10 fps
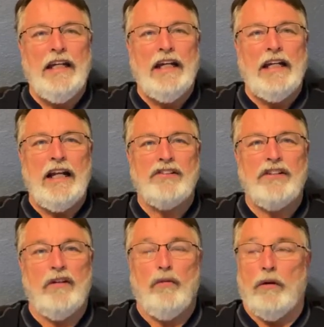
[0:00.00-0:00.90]
And I
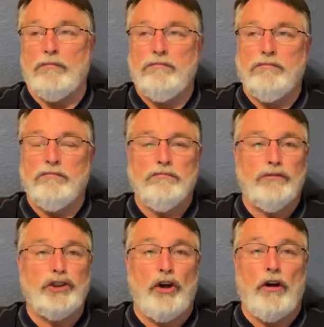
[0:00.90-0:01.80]
said, well,
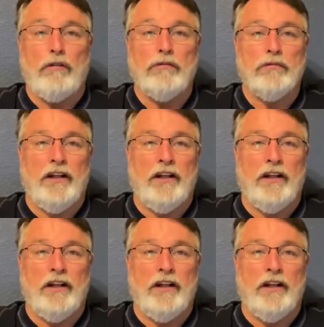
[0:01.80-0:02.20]
sure.